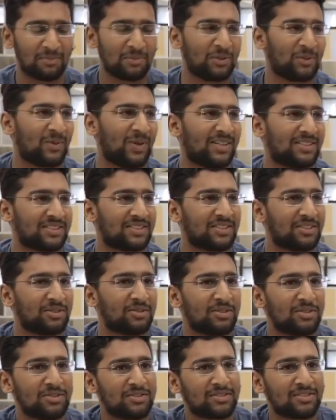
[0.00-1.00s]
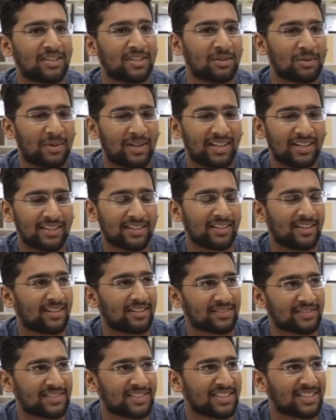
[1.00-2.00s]
I'm a grad student, so I got a
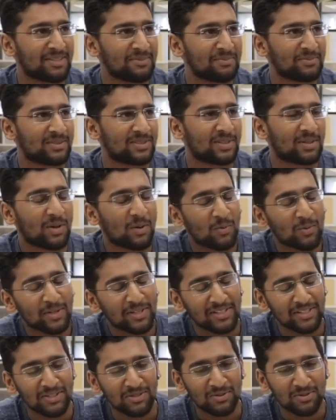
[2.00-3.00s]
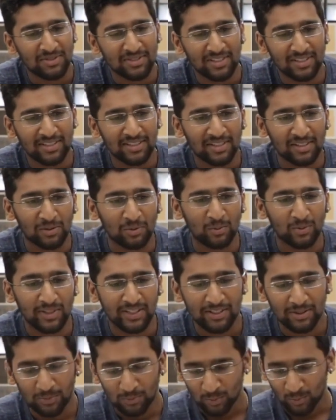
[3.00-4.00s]
lot of time, so I wanted to use it in a
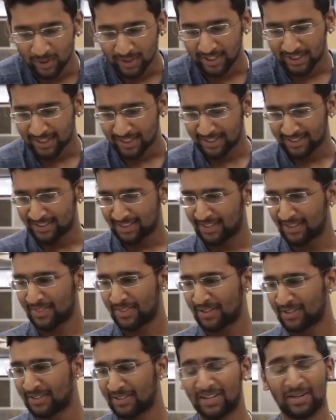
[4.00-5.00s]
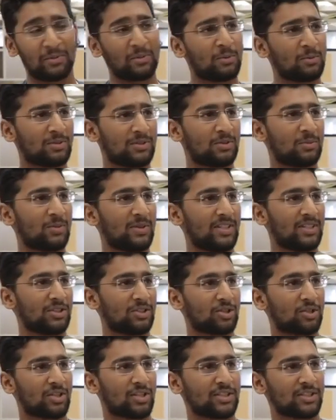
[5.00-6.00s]
really good way, and I thought library was a really
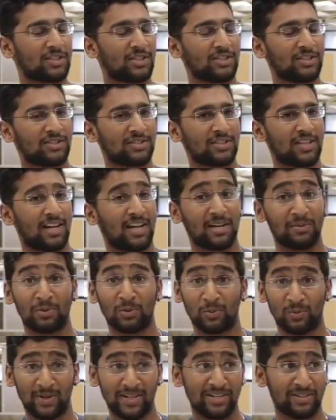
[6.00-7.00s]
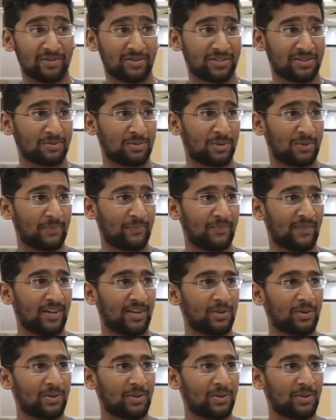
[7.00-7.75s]
good choice because I'm a reader as well.